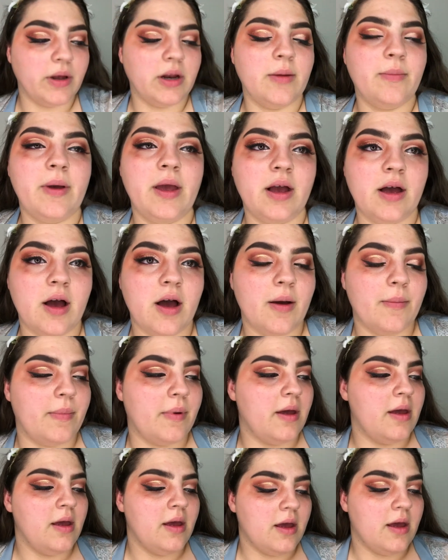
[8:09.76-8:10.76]
going to pick up
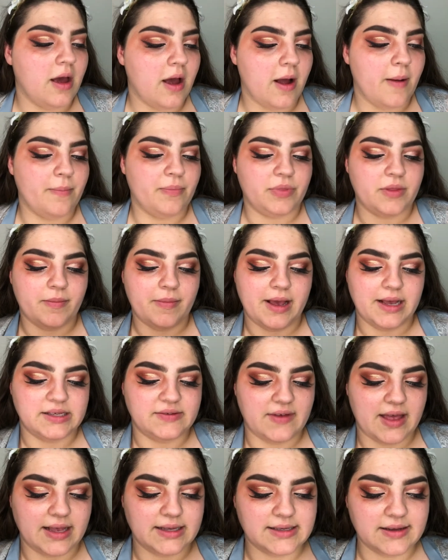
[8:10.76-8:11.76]
the Max
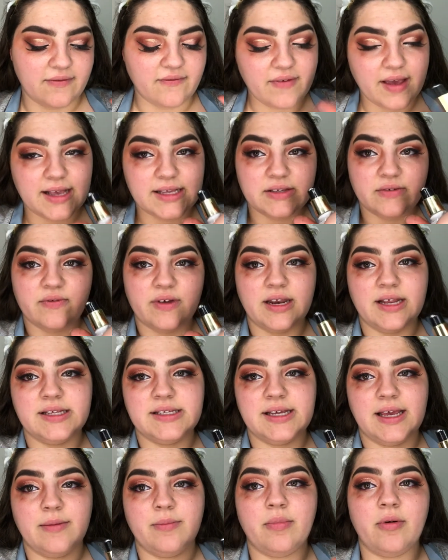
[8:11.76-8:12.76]
Factor Face
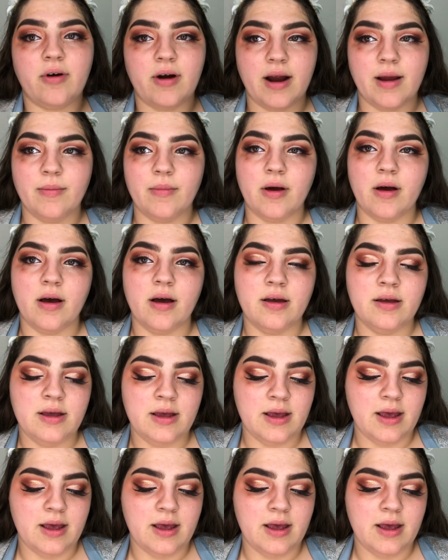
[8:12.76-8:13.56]
Affinity Primer